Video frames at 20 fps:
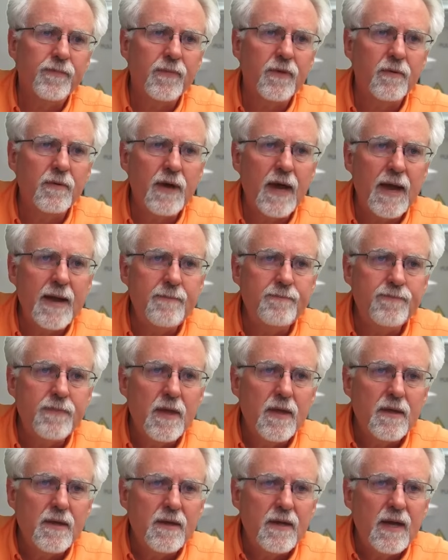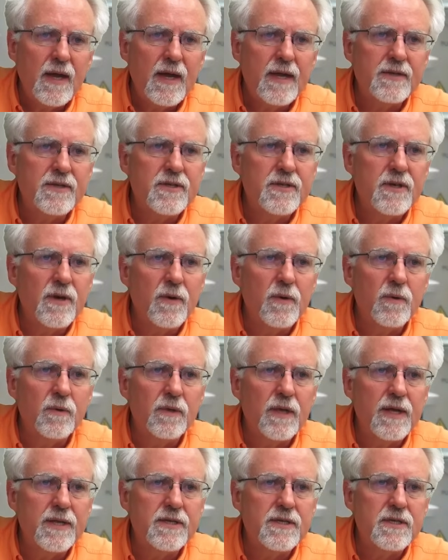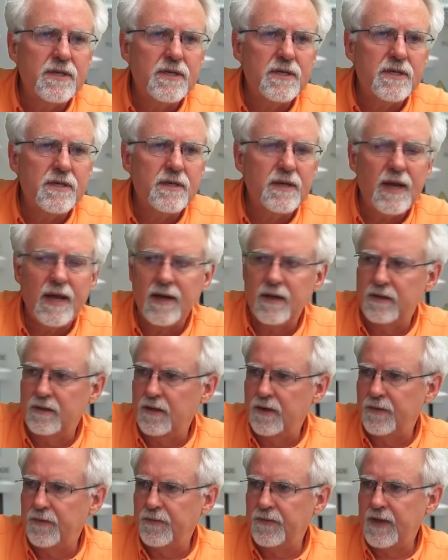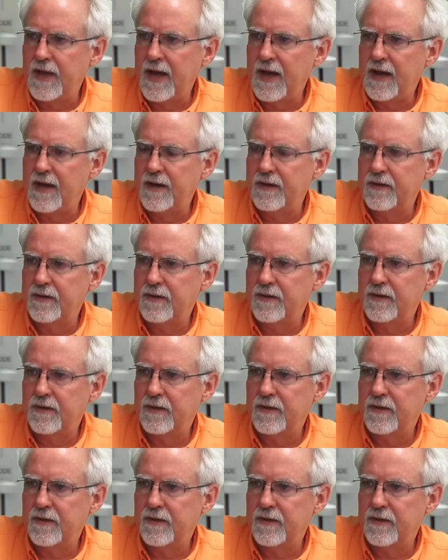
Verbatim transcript: Okay, and so let's download that